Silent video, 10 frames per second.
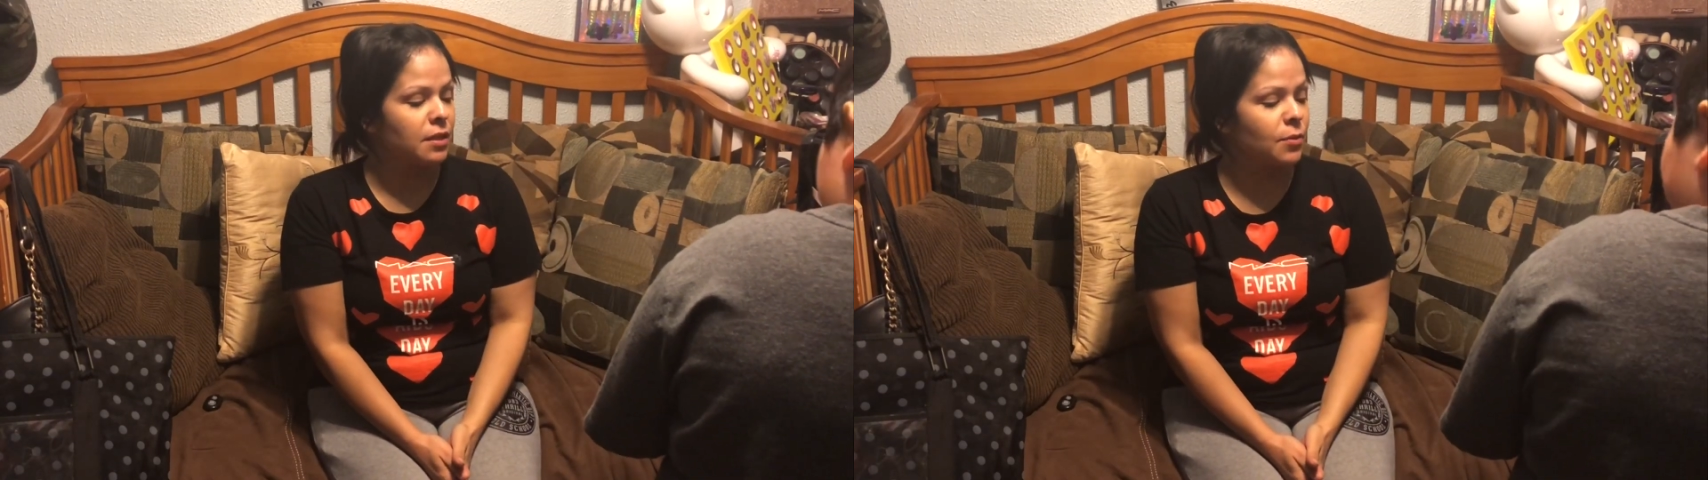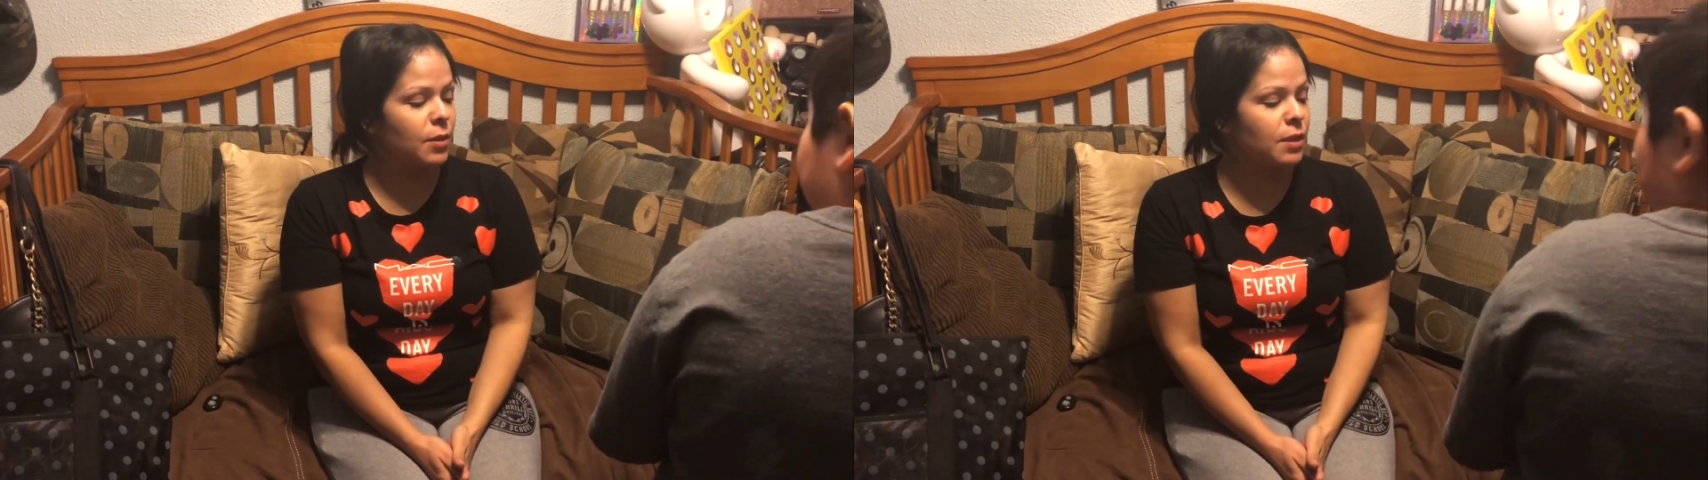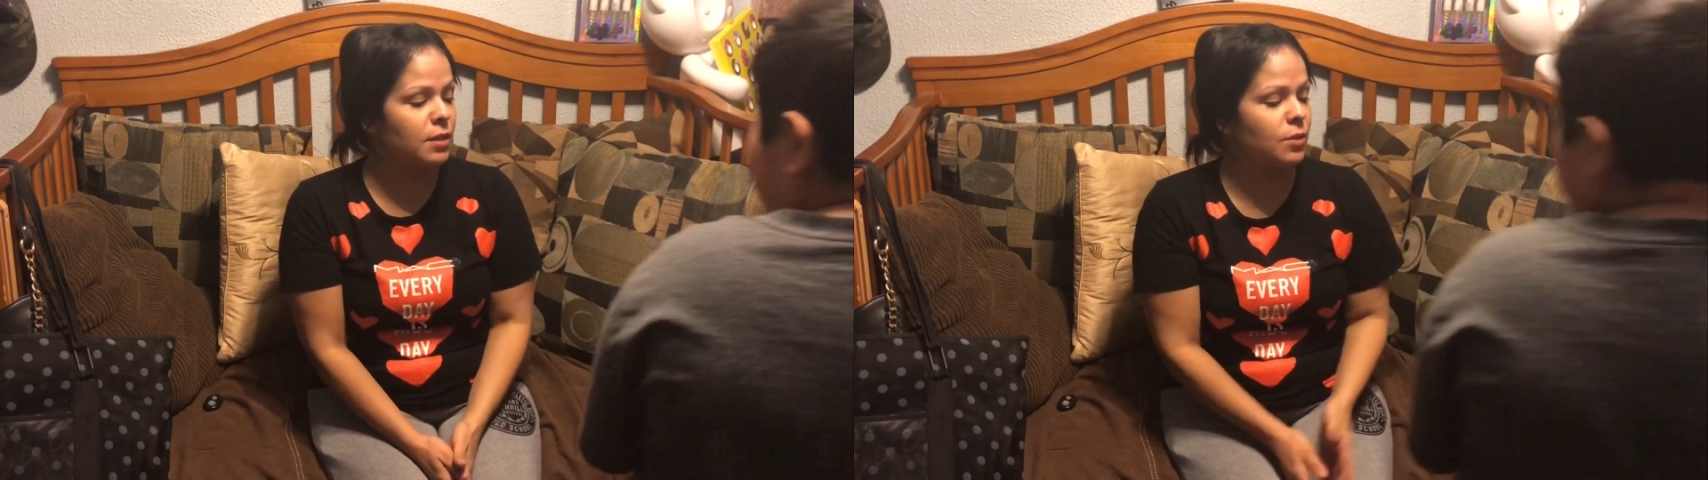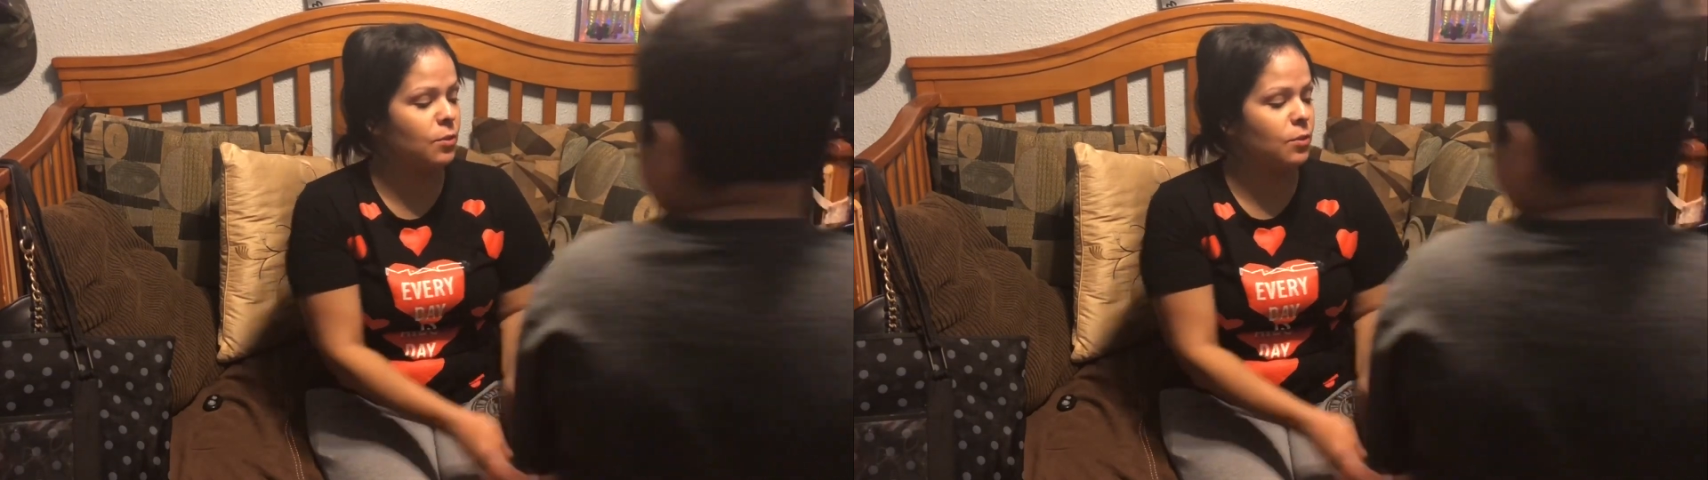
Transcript: So he's